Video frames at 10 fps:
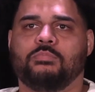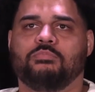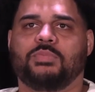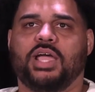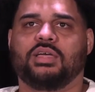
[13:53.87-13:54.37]

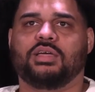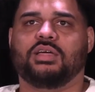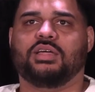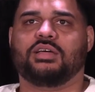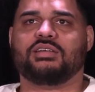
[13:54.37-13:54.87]
like,
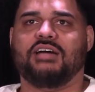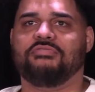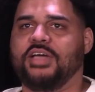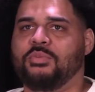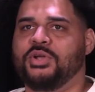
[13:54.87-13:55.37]
I
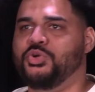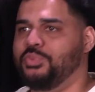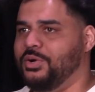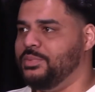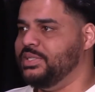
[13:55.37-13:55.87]
found my new
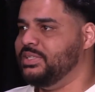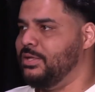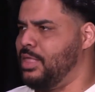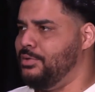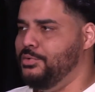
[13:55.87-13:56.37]
purpose,
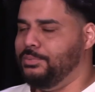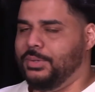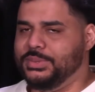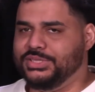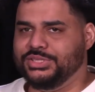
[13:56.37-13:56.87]
and that new
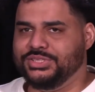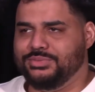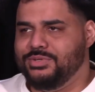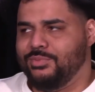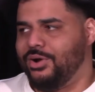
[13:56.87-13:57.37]
purpose is just to
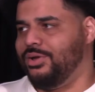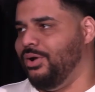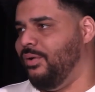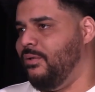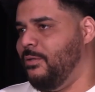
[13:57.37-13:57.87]
be
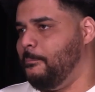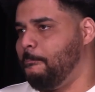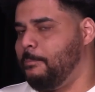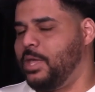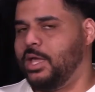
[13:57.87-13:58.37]
Mario.
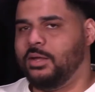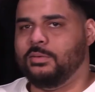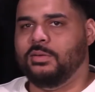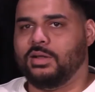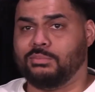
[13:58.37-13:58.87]

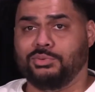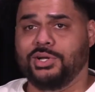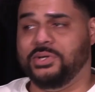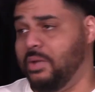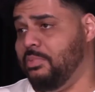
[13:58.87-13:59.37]
And I'm pretty
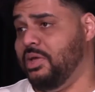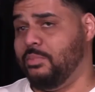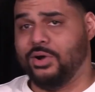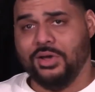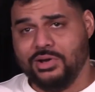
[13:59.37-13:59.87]
good at being
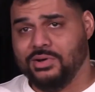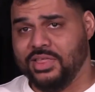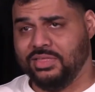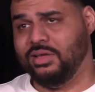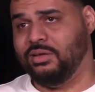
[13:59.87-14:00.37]
Mario, I
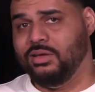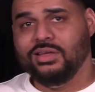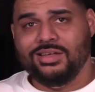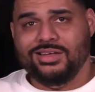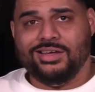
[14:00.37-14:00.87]
think.
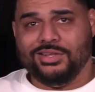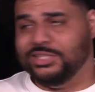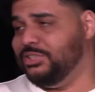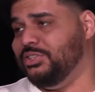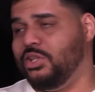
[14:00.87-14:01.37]

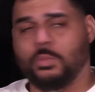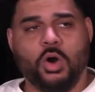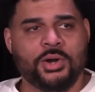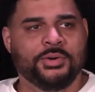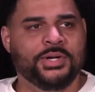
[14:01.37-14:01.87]
Unless there's another
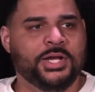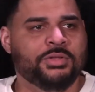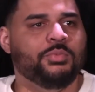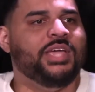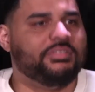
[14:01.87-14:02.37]
Mario in here,
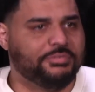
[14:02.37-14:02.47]
then we have to